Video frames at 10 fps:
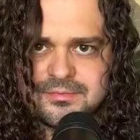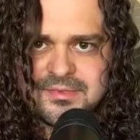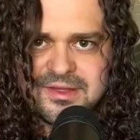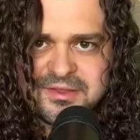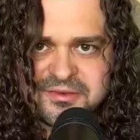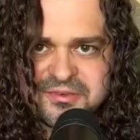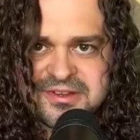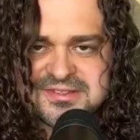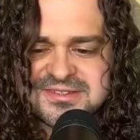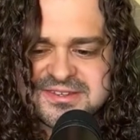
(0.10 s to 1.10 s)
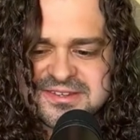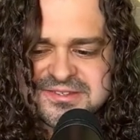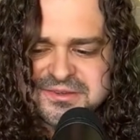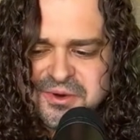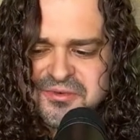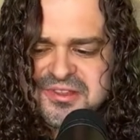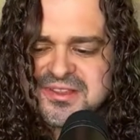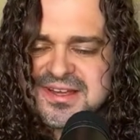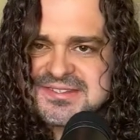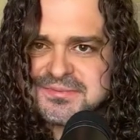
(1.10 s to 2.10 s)
Hello, friends. So, over the
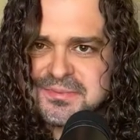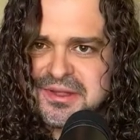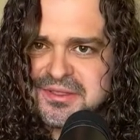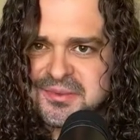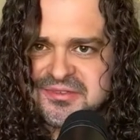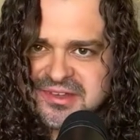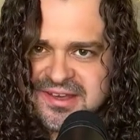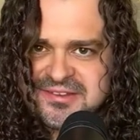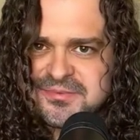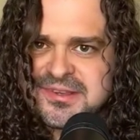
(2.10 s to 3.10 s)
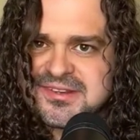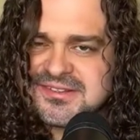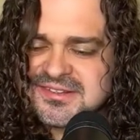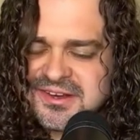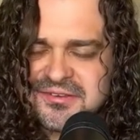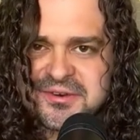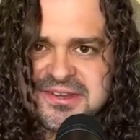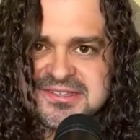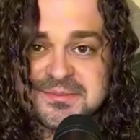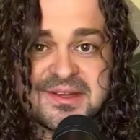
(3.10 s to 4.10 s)
last month, we've kind of been
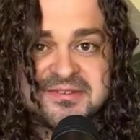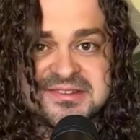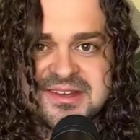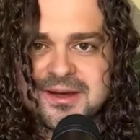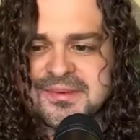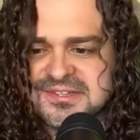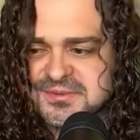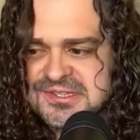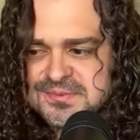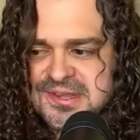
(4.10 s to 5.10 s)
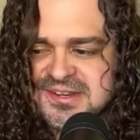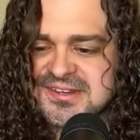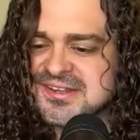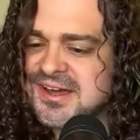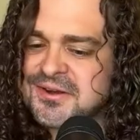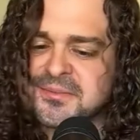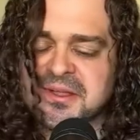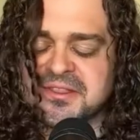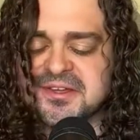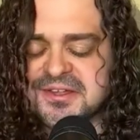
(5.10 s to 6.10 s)
covering some heavy topics. We spent an entire
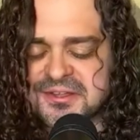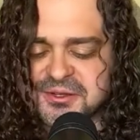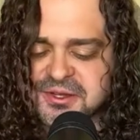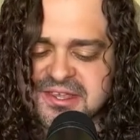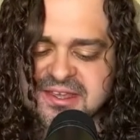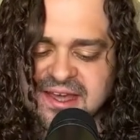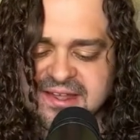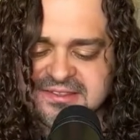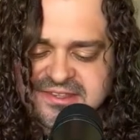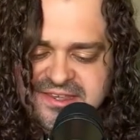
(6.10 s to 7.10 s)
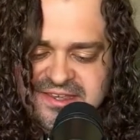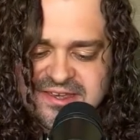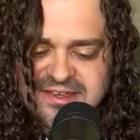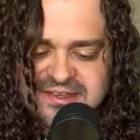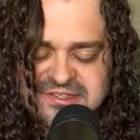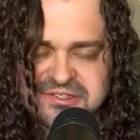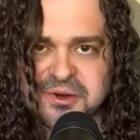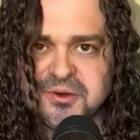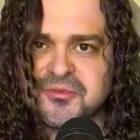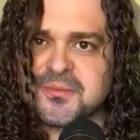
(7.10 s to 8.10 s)
month looking at the
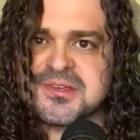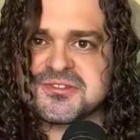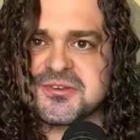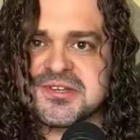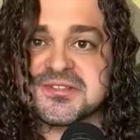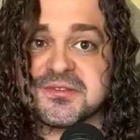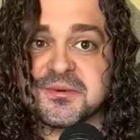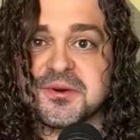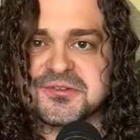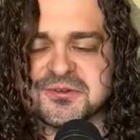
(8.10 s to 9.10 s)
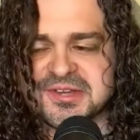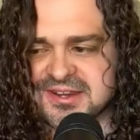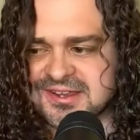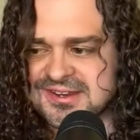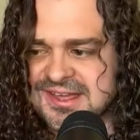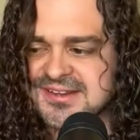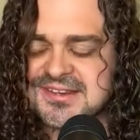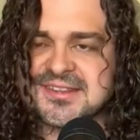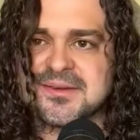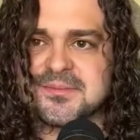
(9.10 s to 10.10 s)
sorrowful mysteries of the Rosary and
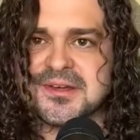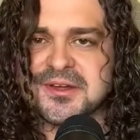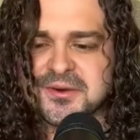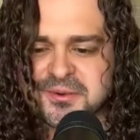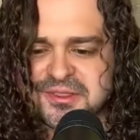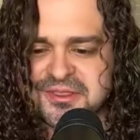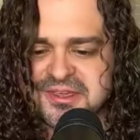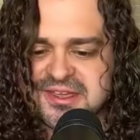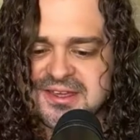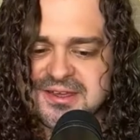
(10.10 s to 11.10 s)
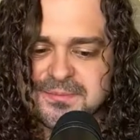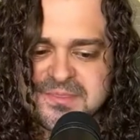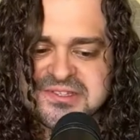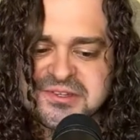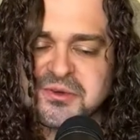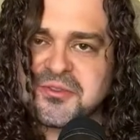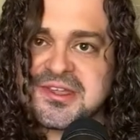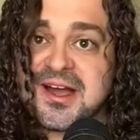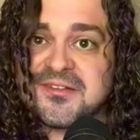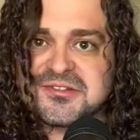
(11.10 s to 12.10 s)
connecting them with the mystical
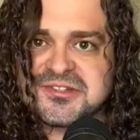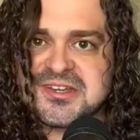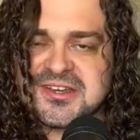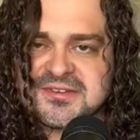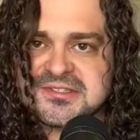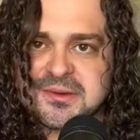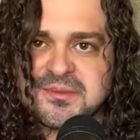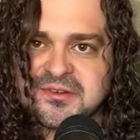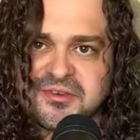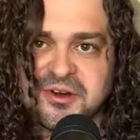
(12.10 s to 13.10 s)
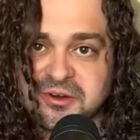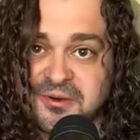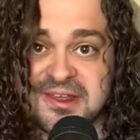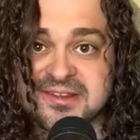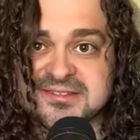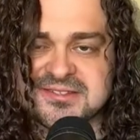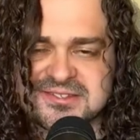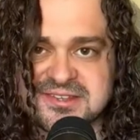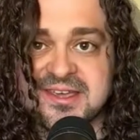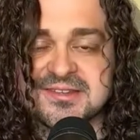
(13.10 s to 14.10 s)
theology of some of our greatest
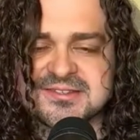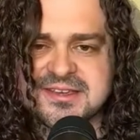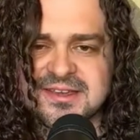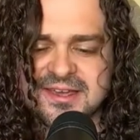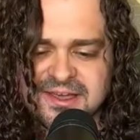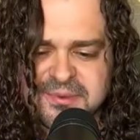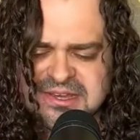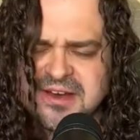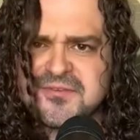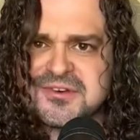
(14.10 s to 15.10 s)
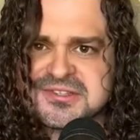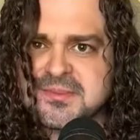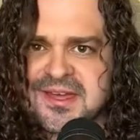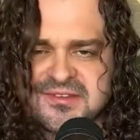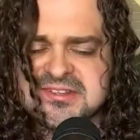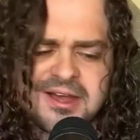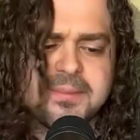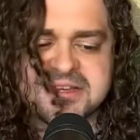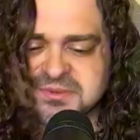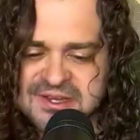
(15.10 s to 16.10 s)
saints. And we covered some heavy
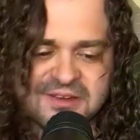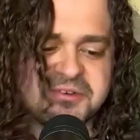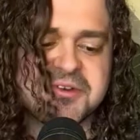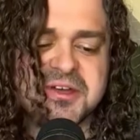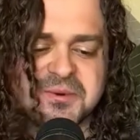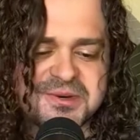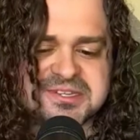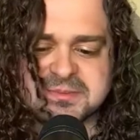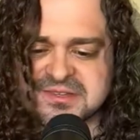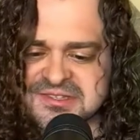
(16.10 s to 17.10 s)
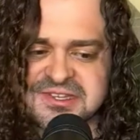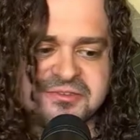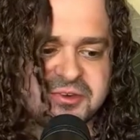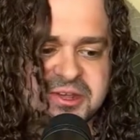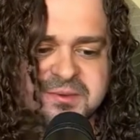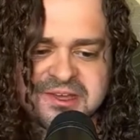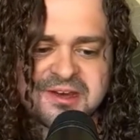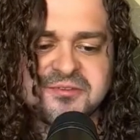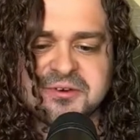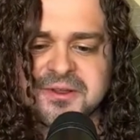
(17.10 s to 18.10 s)
topics. We covered redemptive suffering, we
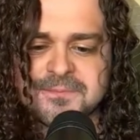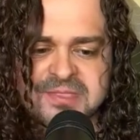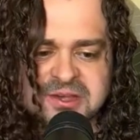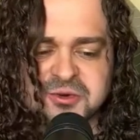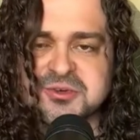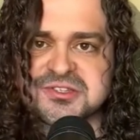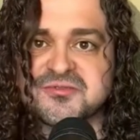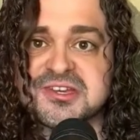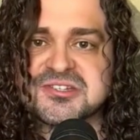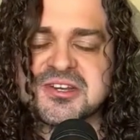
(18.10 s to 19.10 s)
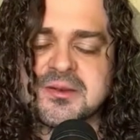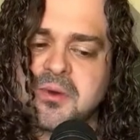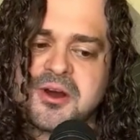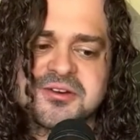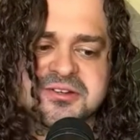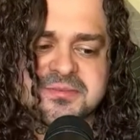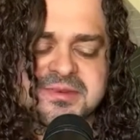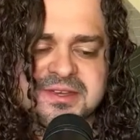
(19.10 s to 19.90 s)
covered crucifixion and martyrdom.